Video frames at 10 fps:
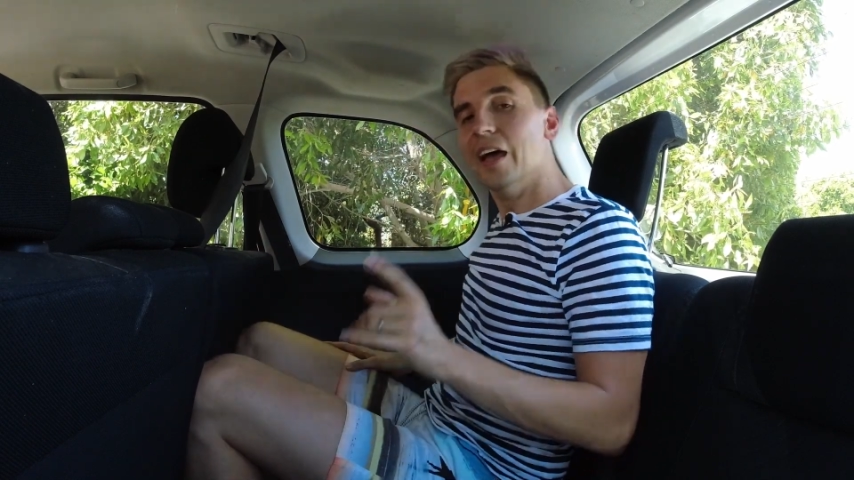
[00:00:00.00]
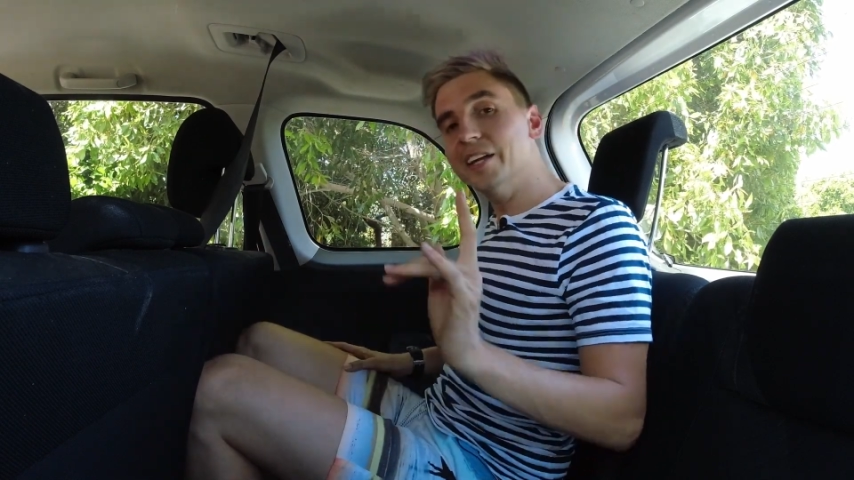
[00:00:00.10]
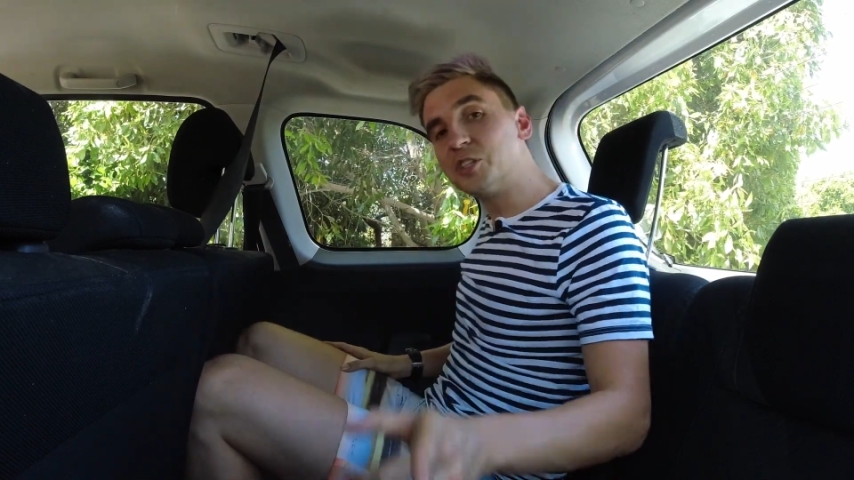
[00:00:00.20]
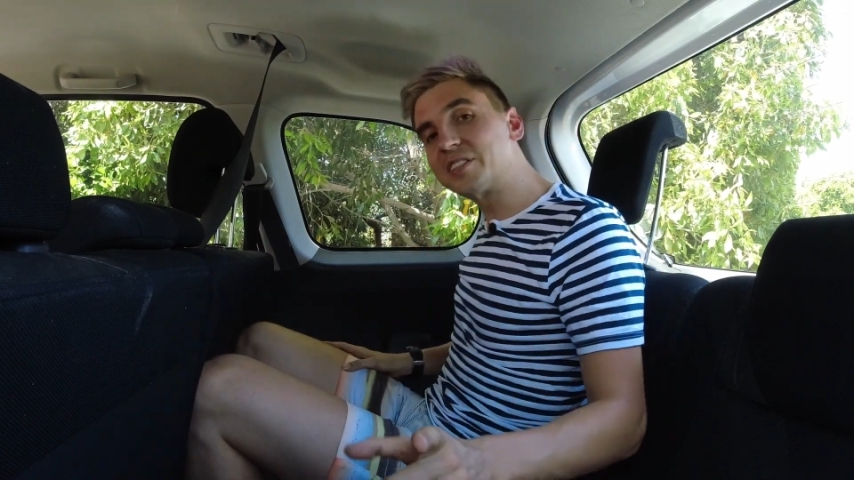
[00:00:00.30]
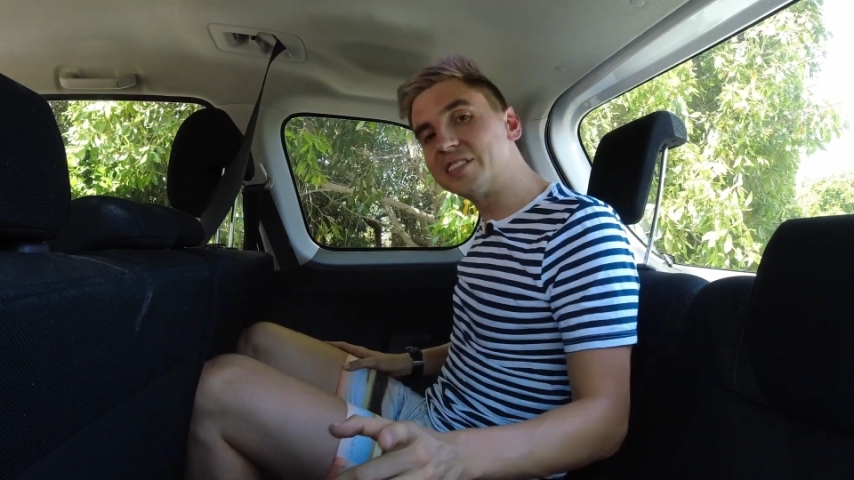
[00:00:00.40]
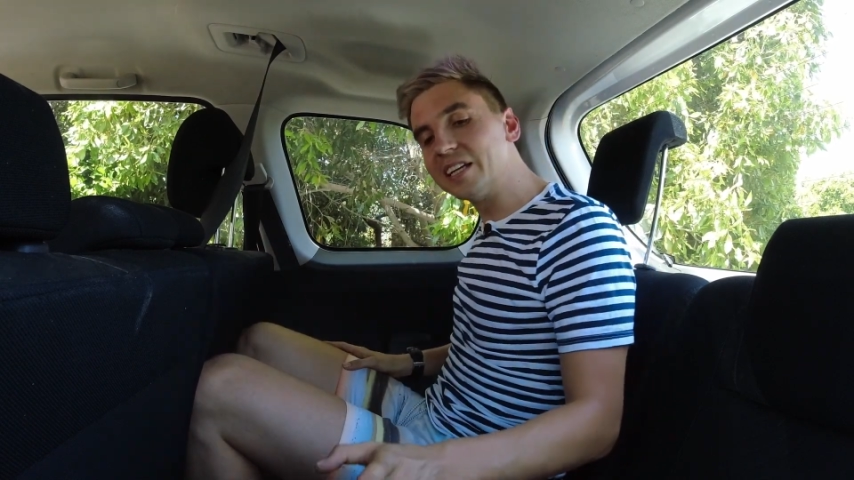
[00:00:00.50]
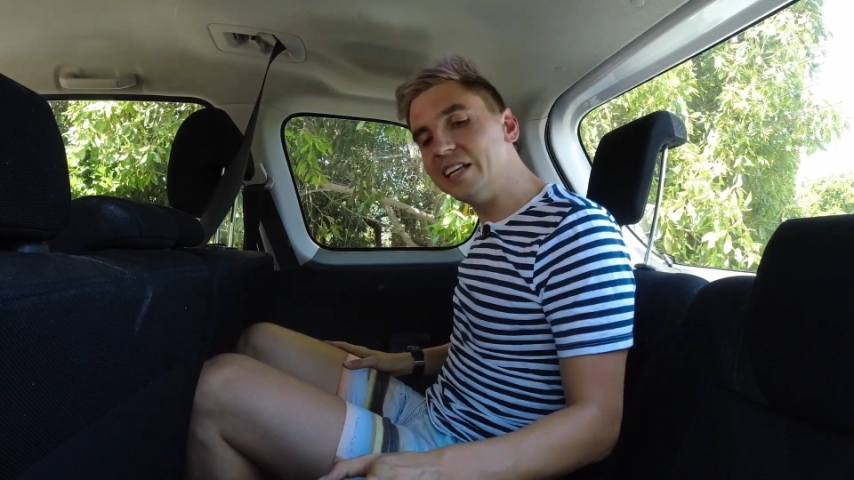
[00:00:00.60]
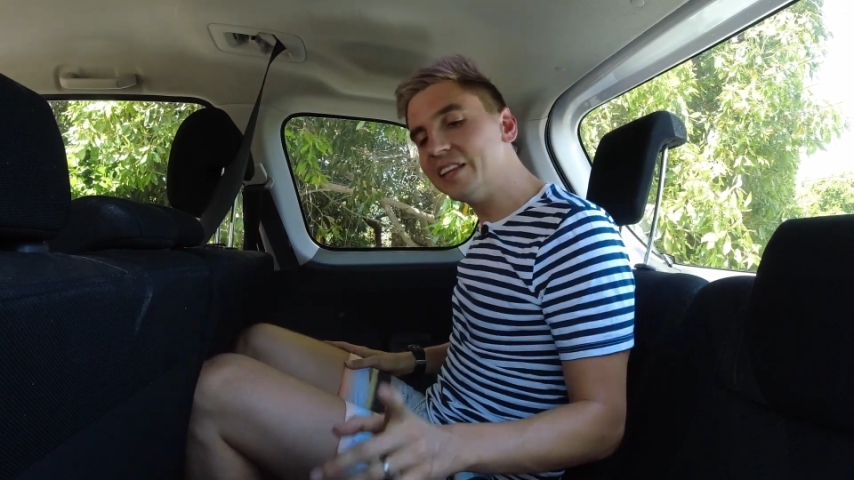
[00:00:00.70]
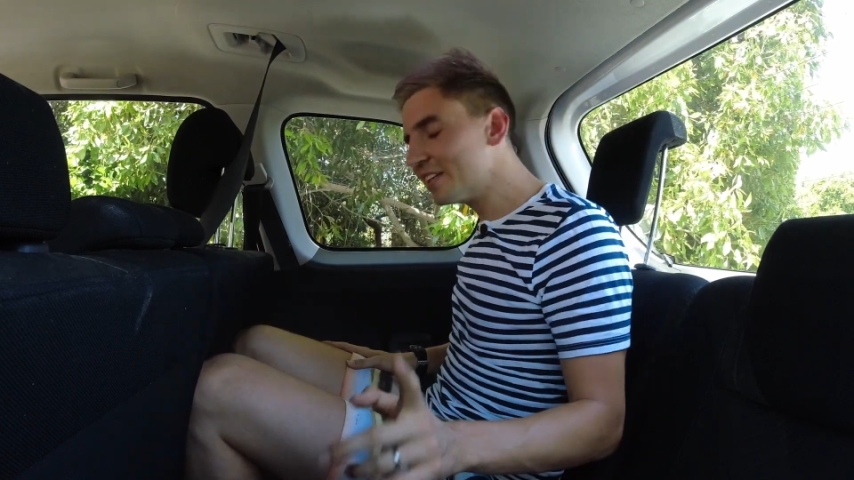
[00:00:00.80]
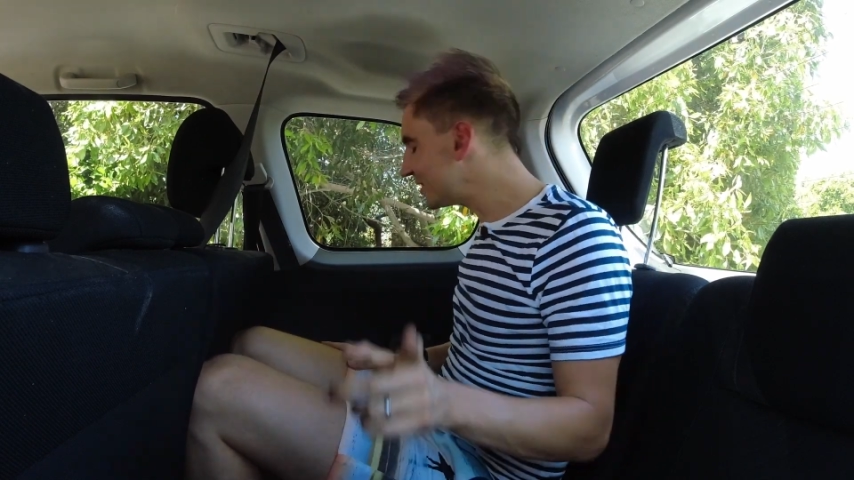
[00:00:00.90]

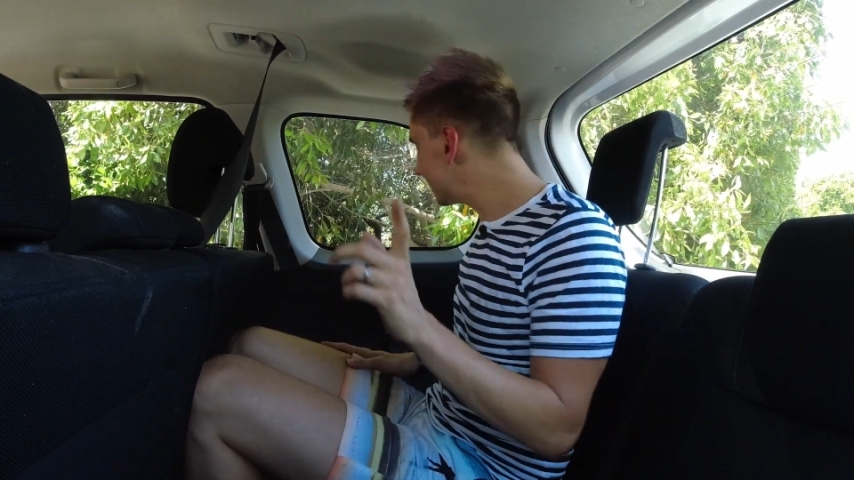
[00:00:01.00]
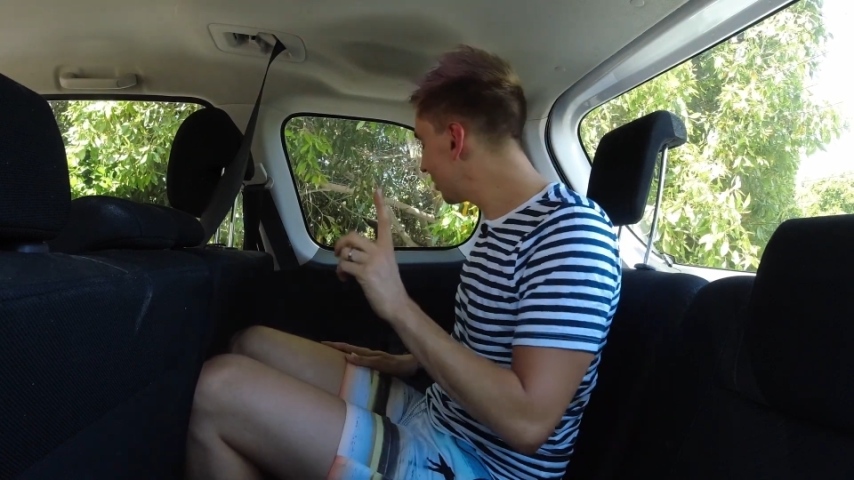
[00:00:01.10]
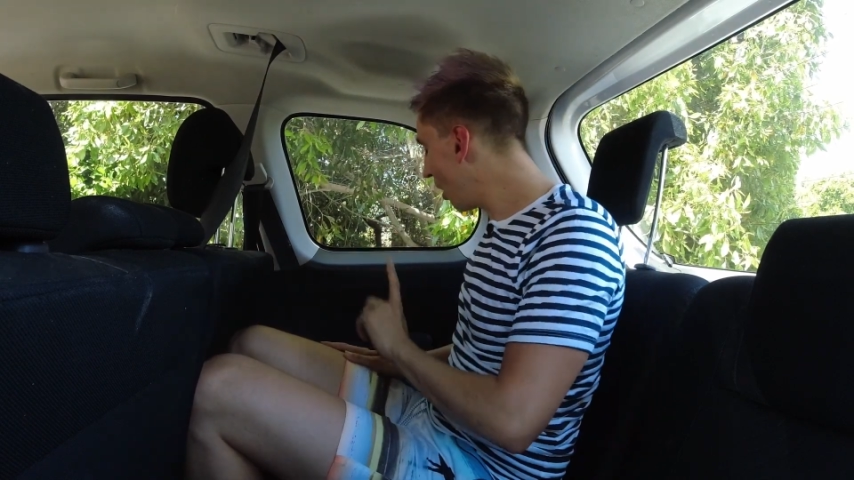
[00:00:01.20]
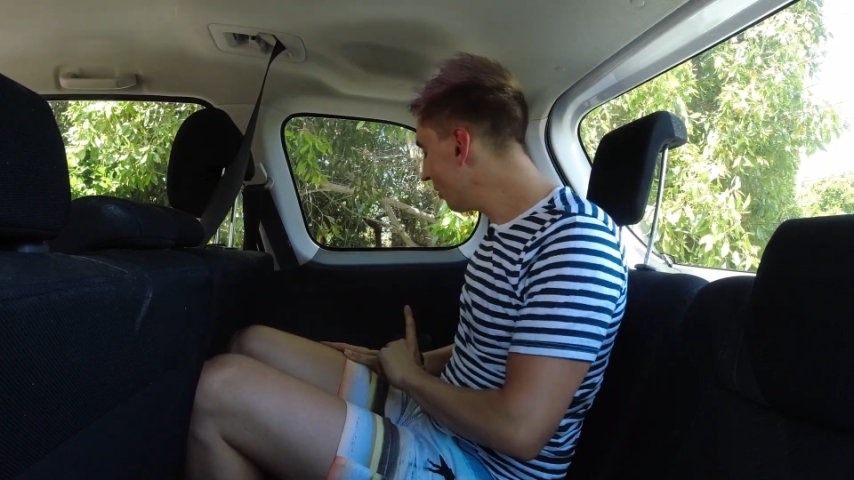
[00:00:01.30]
Interestingly, this is the